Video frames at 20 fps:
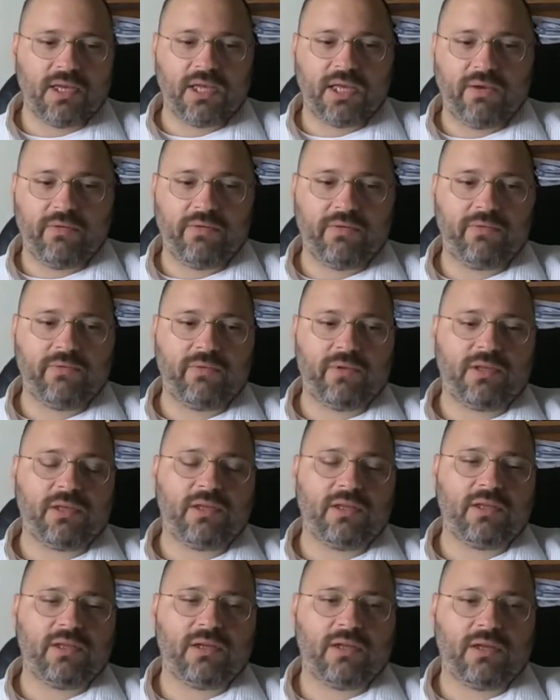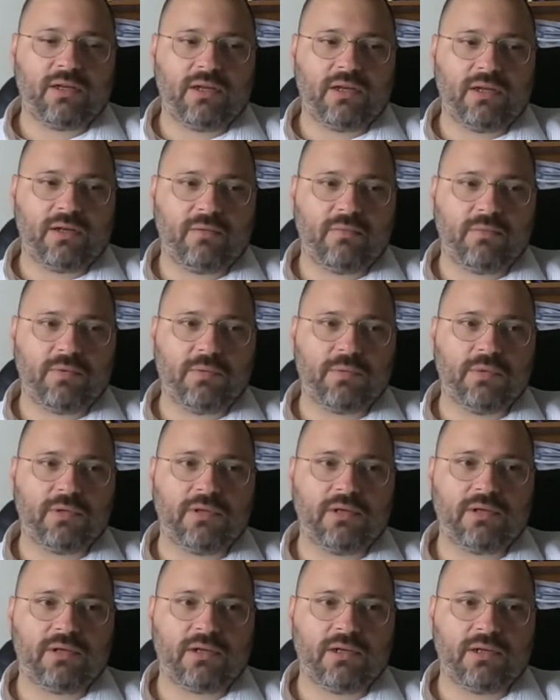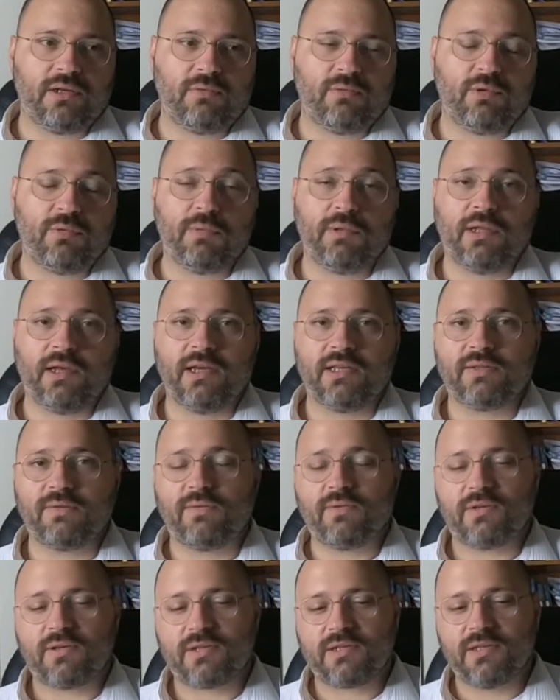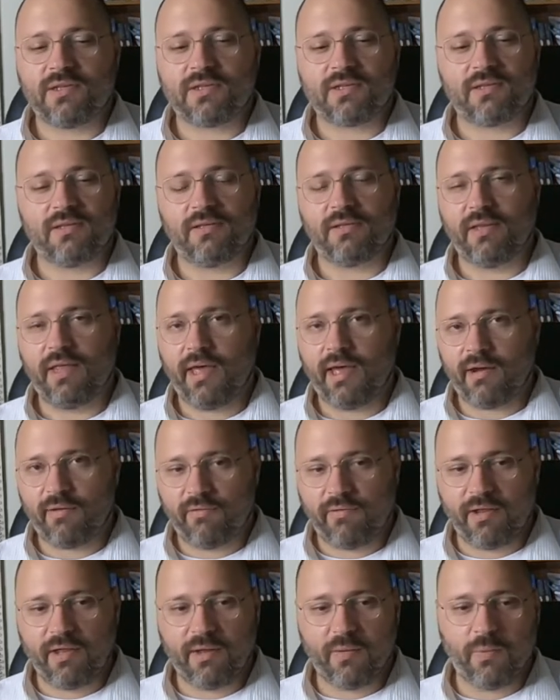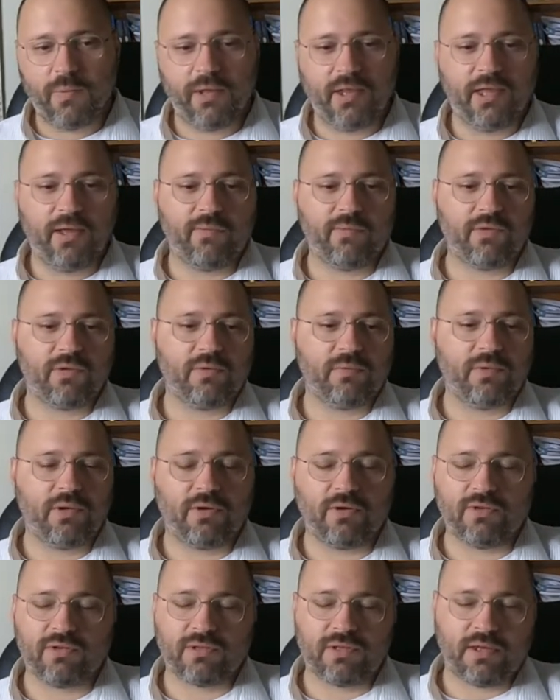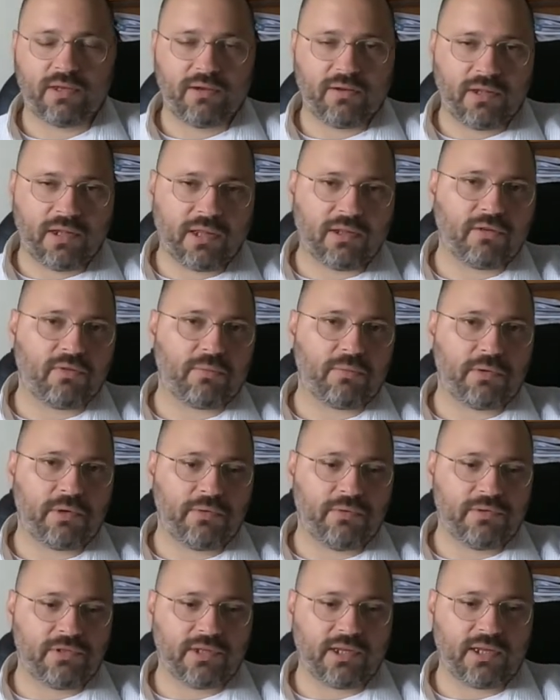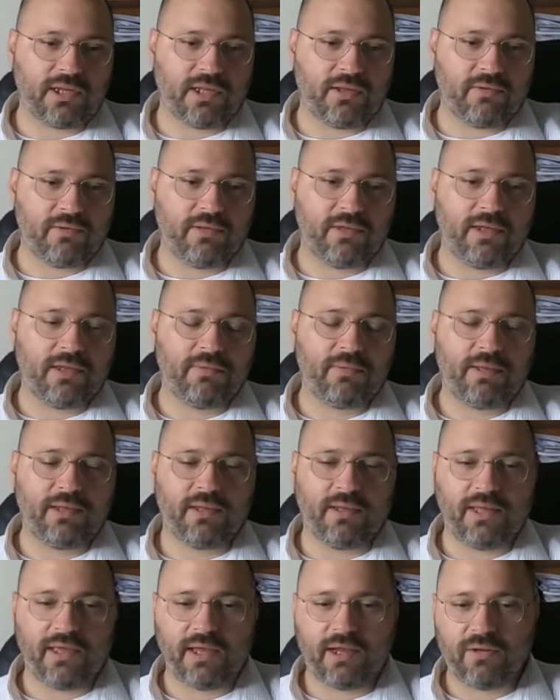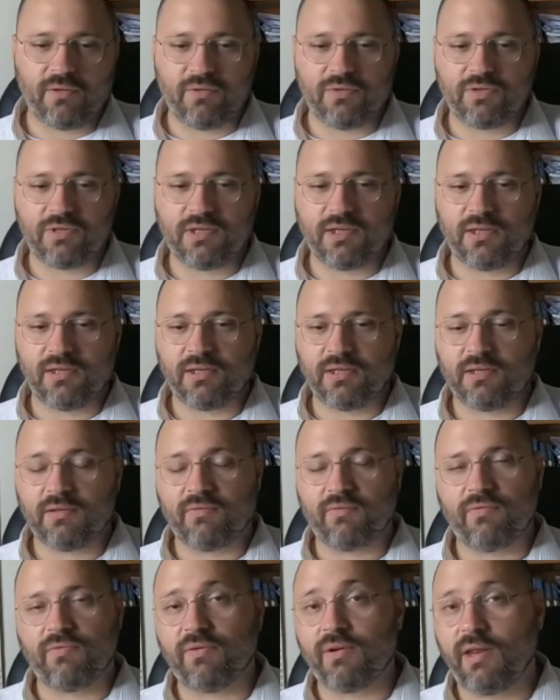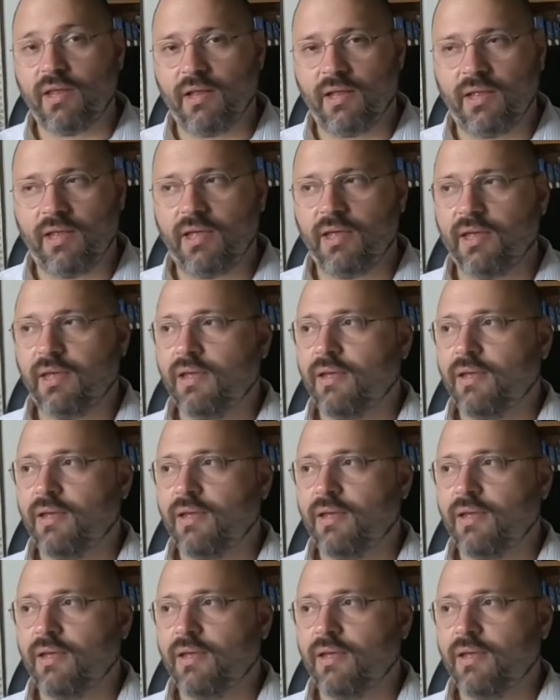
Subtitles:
Even with the popular mobilized forces, they are fed up with them too, because a lot of privileges are given them and they are using it freely.